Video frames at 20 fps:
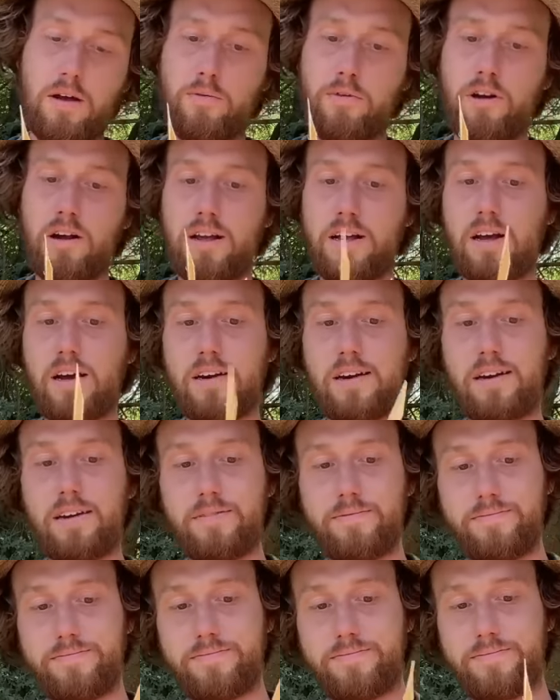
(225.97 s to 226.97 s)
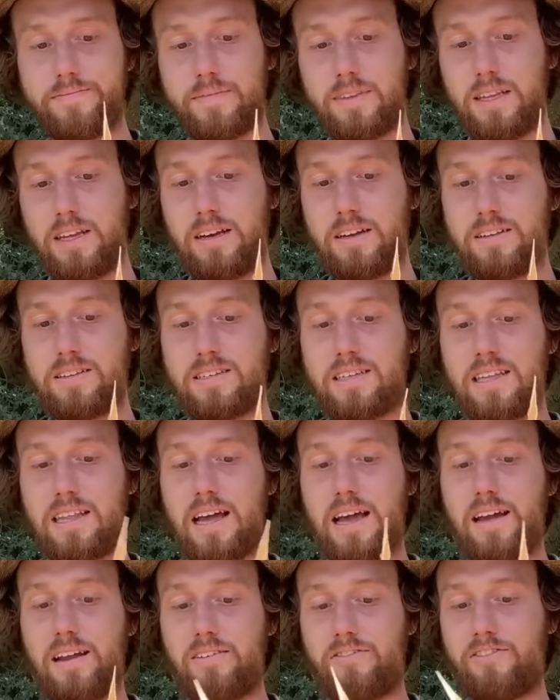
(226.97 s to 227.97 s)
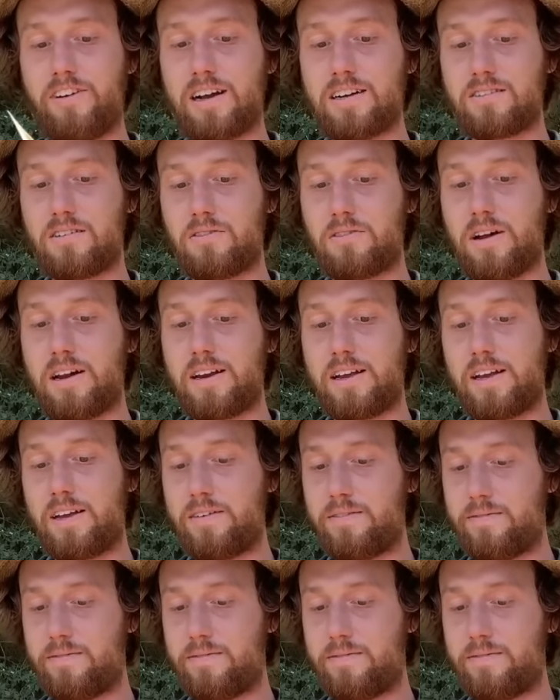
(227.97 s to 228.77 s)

where I cut it, you can see that in effect already.